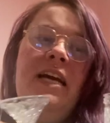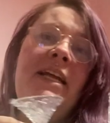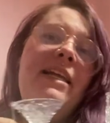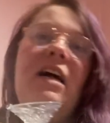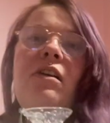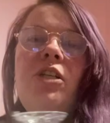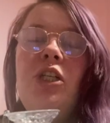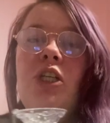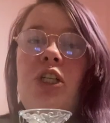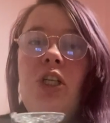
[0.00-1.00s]
any that
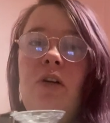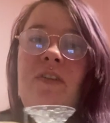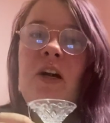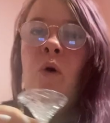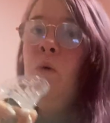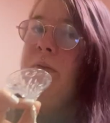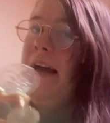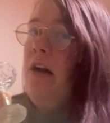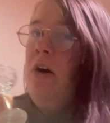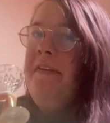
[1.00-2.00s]
you think, oh,
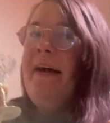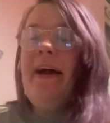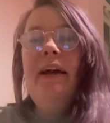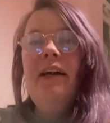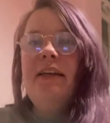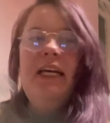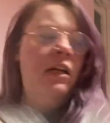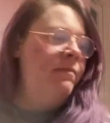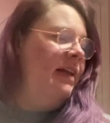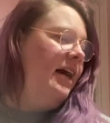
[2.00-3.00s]
they're like that,
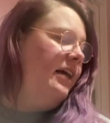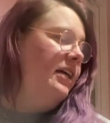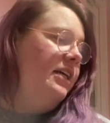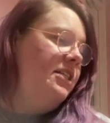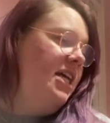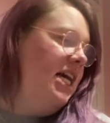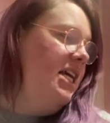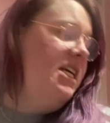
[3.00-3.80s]
get them that. Yeah,